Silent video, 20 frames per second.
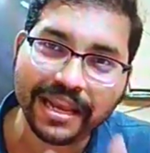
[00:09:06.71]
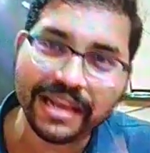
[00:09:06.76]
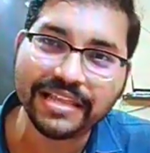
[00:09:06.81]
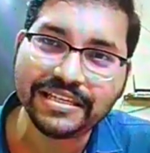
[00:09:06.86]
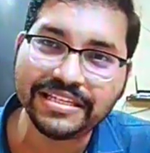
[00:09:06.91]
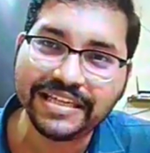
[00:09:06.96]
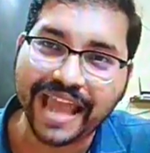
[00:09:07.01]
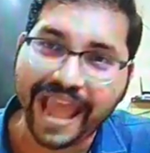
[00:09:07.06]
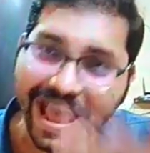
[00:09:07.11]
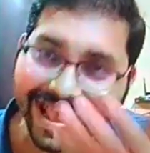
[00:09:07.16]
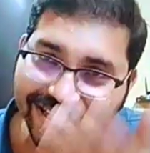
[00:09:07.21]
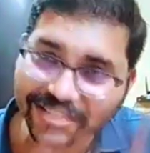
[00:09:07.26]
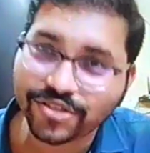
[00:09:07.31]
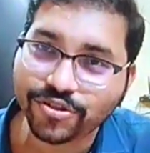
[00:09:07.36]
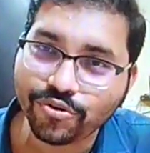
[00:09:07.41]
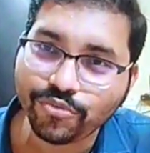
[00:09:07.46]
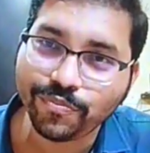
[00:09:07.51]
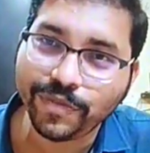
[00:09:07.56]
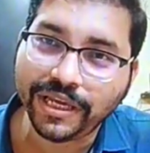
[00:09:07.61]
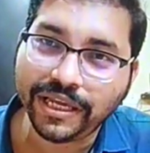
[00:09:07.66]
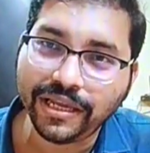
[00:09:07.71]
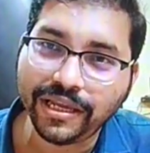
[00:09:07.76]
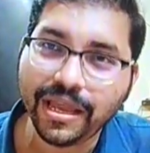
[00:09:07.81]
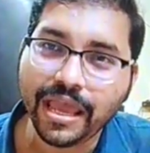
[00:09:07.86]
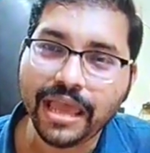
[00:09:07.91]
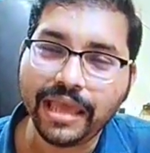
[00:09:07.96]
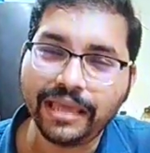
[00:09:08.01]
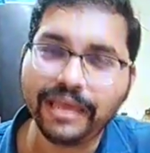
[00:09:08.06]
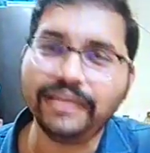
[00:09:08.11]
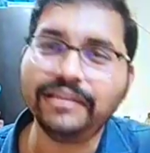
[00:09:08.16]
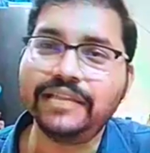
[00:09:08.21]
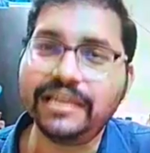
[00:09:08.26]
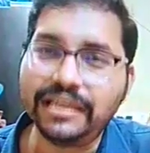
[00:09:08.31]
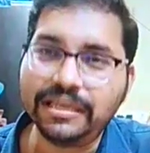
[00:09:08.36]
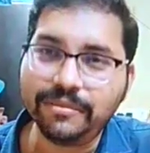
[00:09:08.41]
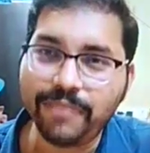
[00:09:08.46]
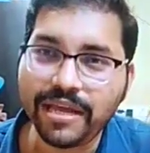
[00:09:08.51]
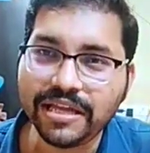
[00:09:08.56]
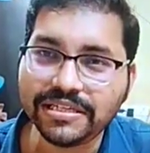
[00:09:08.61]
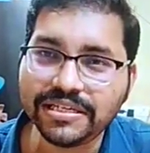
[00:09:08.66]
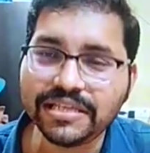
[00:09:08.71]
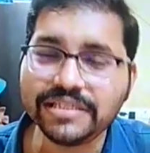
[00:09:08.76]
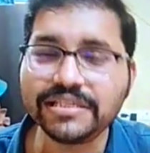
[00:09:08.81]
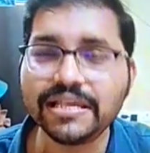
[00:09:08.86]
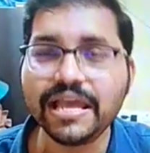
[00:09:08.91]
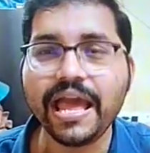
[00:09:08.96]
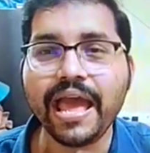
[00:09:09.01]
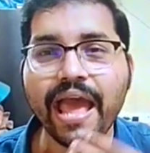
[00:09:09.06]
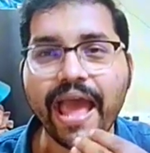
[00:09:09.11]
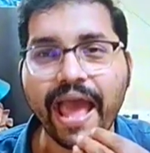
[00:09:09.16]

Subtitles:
elegy has to be in the images,